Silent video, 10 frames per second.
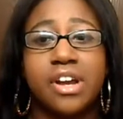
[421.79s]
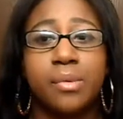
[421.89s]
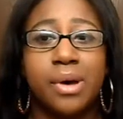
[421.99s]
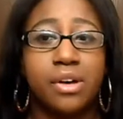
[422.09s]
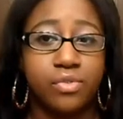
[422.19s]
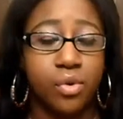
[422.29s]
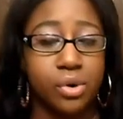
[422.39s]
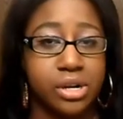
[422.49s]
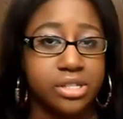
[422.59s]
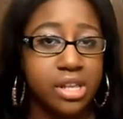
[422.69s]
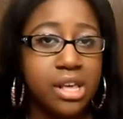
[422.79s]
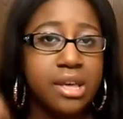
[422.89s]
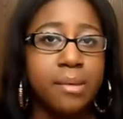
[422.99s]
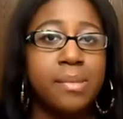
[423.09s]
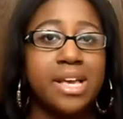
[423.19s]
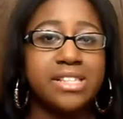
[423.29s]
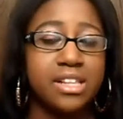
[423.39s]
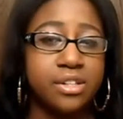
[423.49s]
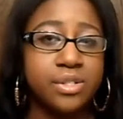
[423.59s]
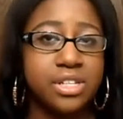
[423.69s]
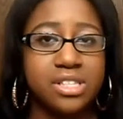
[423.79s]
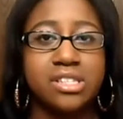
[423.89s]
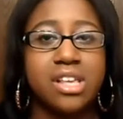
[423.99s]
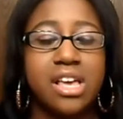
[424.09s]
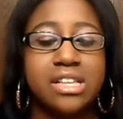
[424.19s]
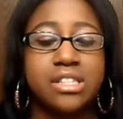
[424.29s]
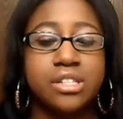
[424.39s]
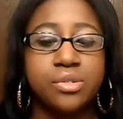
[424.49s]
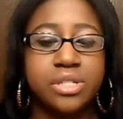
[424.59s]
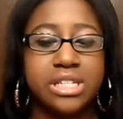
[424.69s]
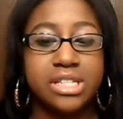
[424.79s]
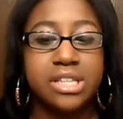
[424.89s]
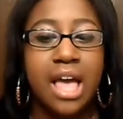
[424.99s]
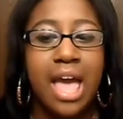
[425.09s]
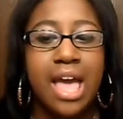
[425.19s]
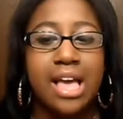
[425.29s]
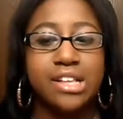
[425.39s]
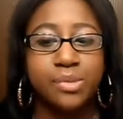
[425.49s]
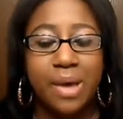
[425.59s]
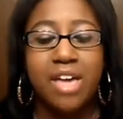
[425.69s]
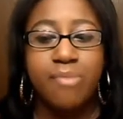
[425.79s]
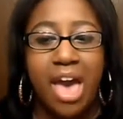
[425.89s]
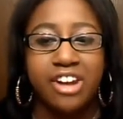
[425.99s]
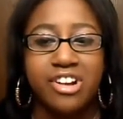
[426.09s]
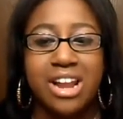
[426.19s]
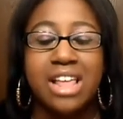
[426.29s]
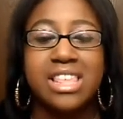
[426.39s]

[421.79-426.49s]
very well, of course, because it loses its wave pattern.